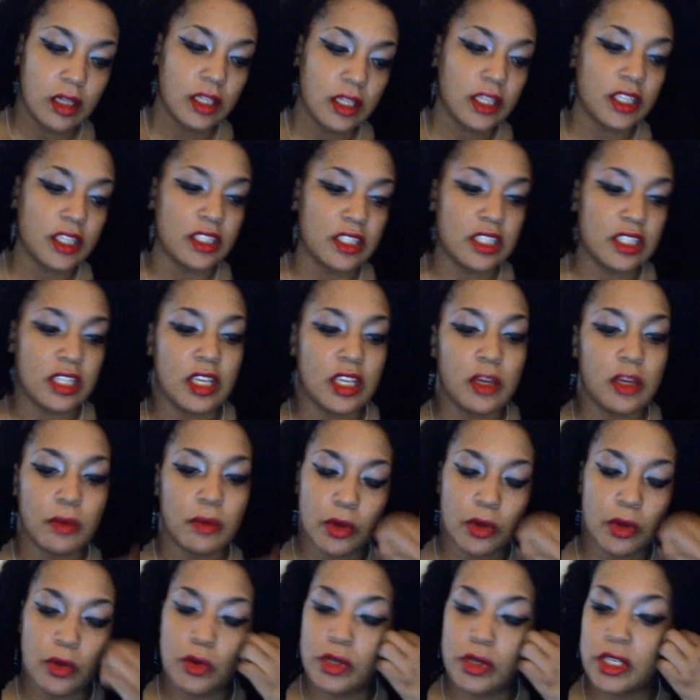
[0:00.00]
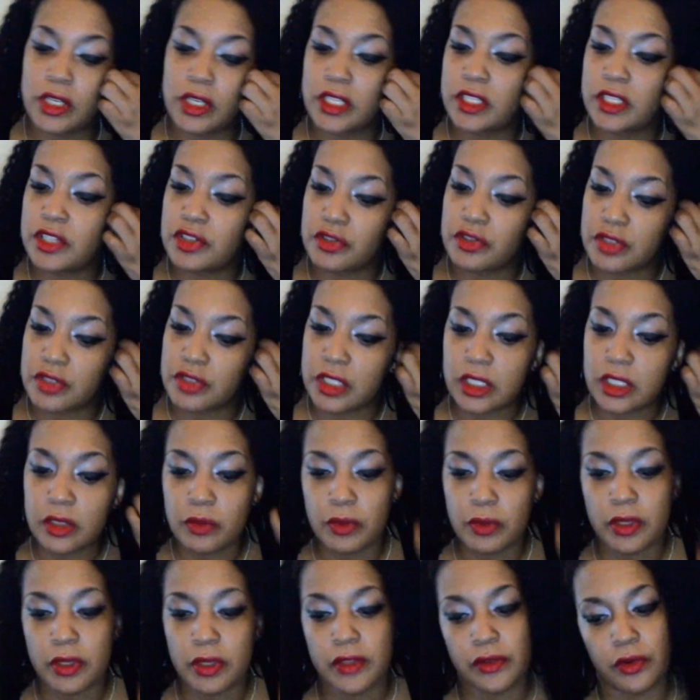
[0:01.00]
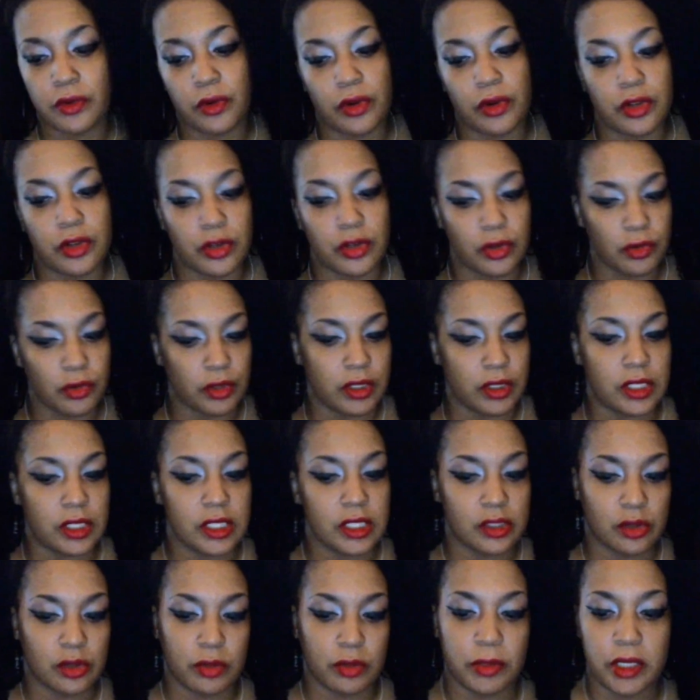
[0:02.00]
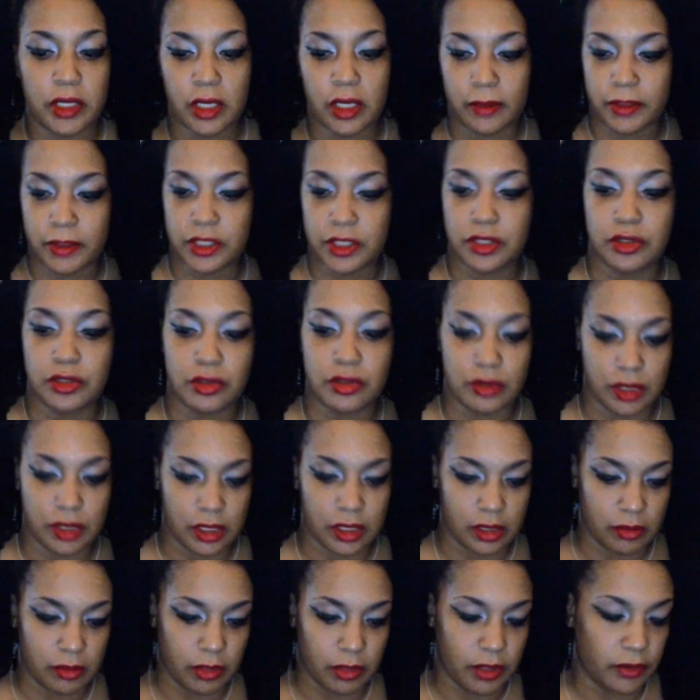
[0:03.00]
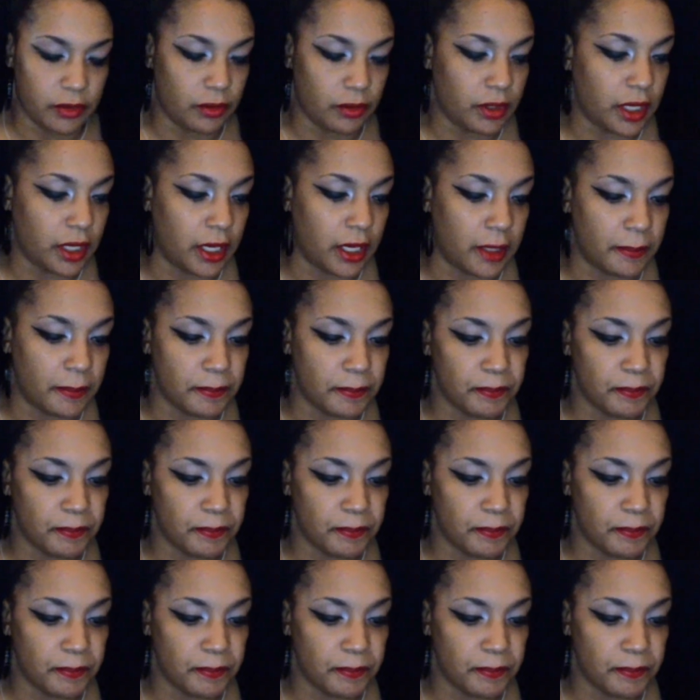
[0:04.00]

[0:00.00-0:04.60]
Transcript: content with who it is that you're dealing with or you're going it's going to be coming to you this month, okay?